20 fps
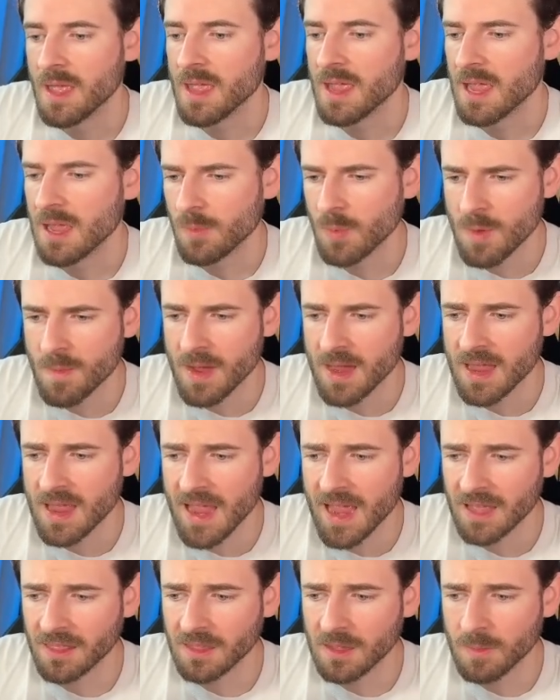And we might
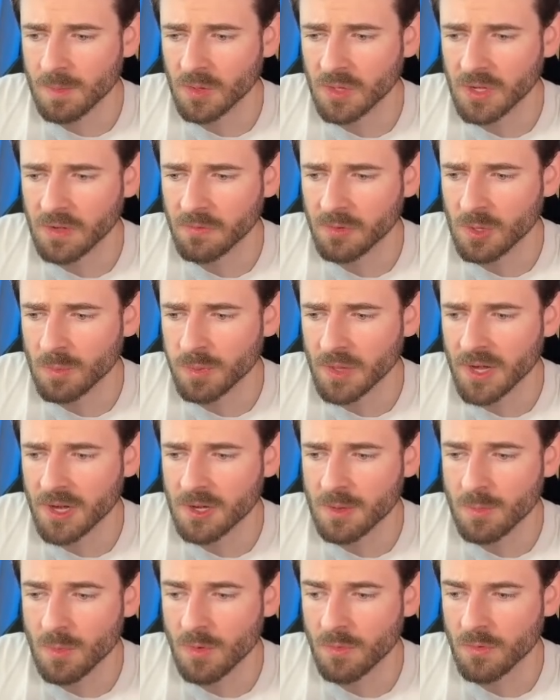add the ability for the player
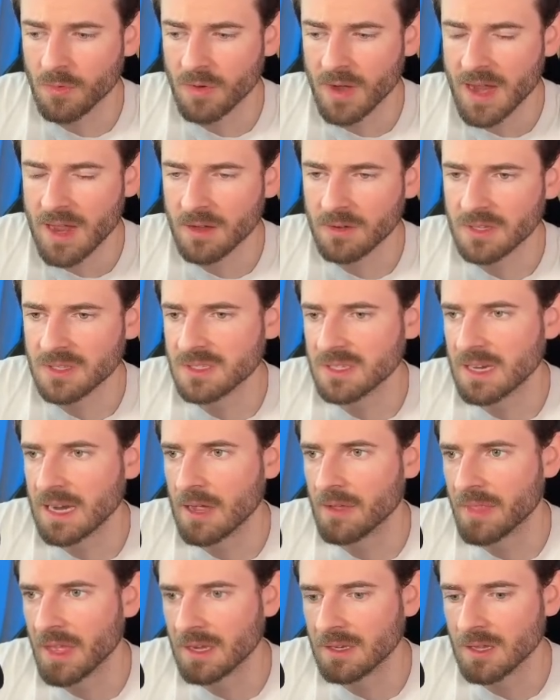to move around and see
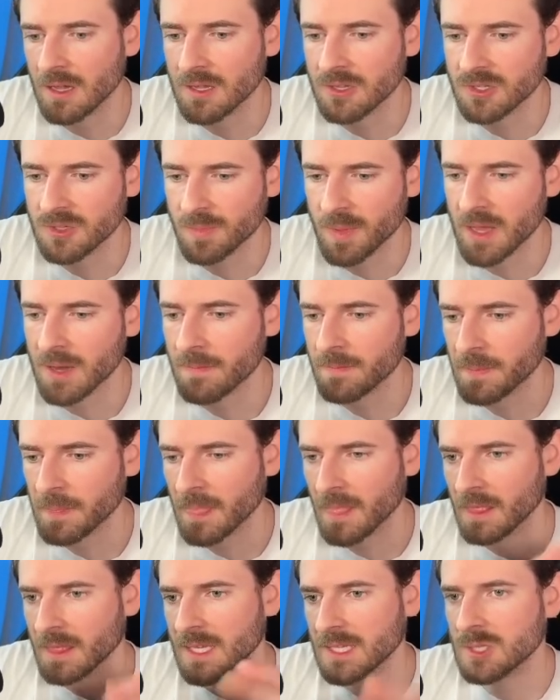how that does. But
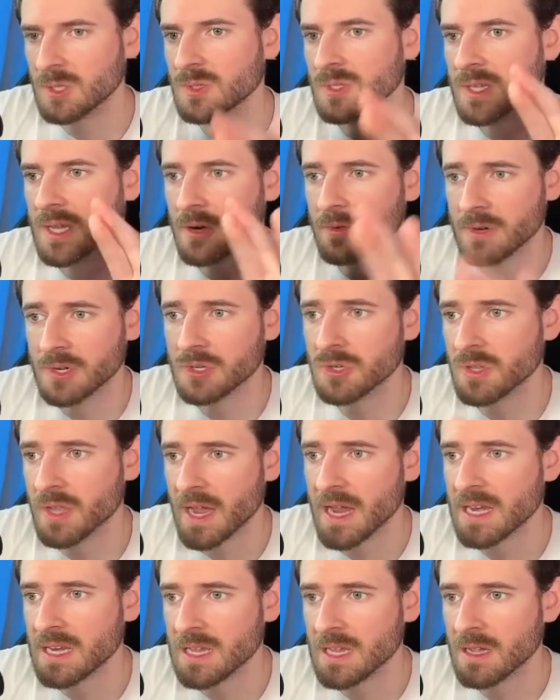this was the original
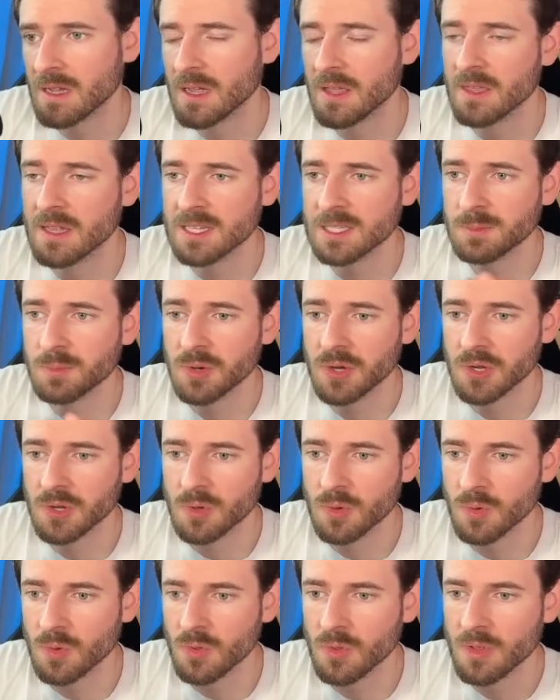idea. I think it's pretty
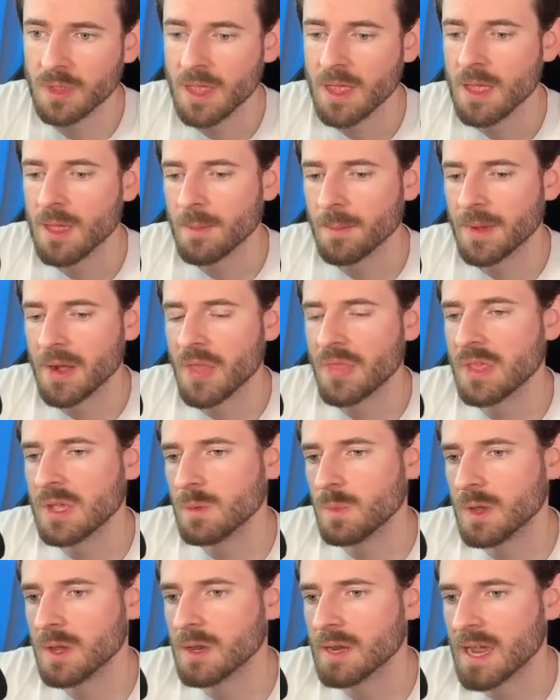cool but I think
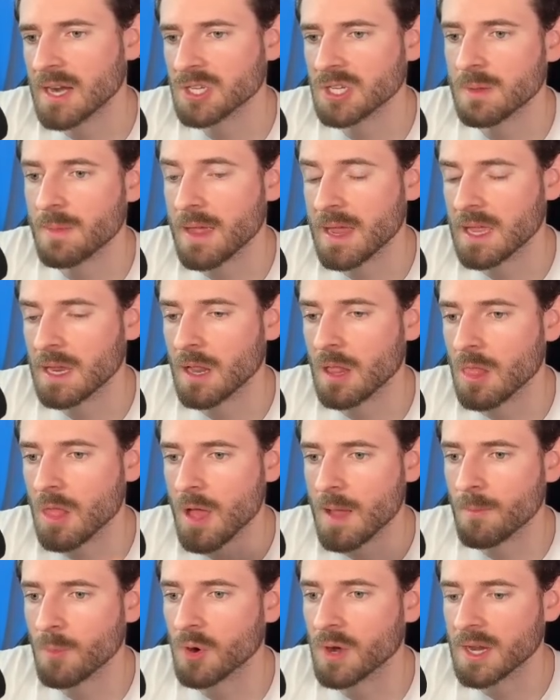we could actually make it a
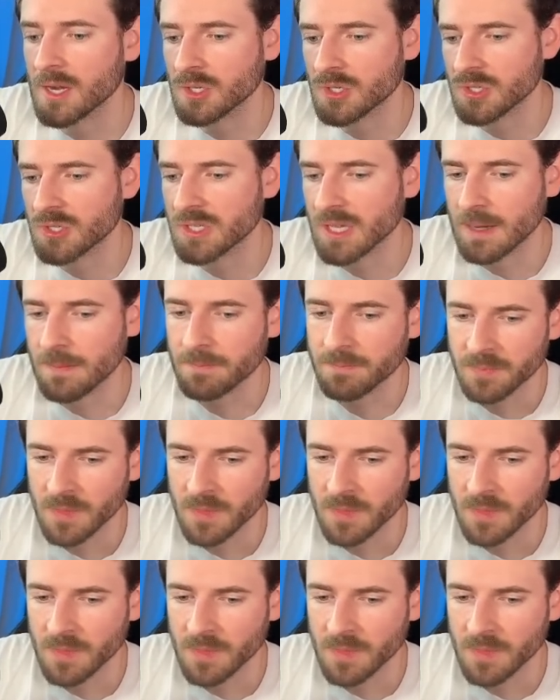lot more interesting.